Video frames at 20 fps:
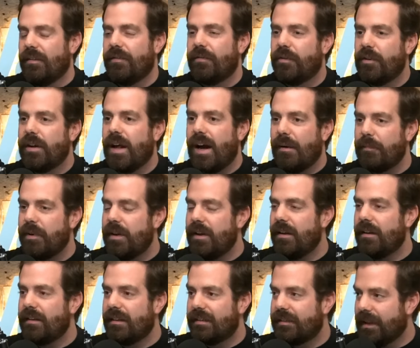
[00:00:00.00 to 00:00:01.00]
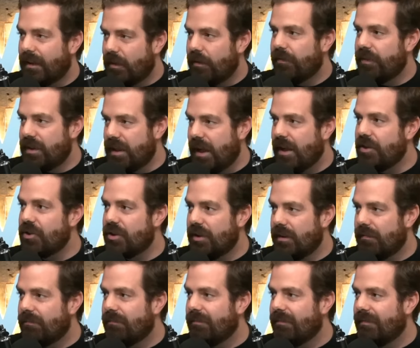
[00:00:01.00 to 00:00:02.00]
for not being the center of
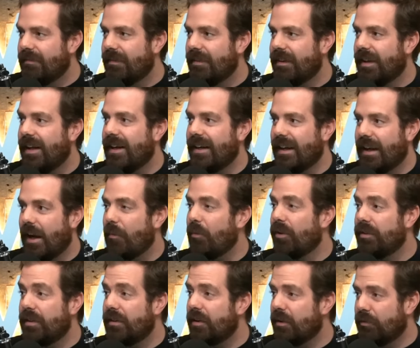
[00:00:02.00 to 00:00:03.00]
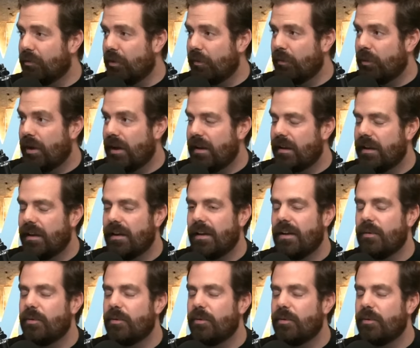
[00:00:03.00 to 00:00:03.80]
attention, like I wasn't the groom or anything.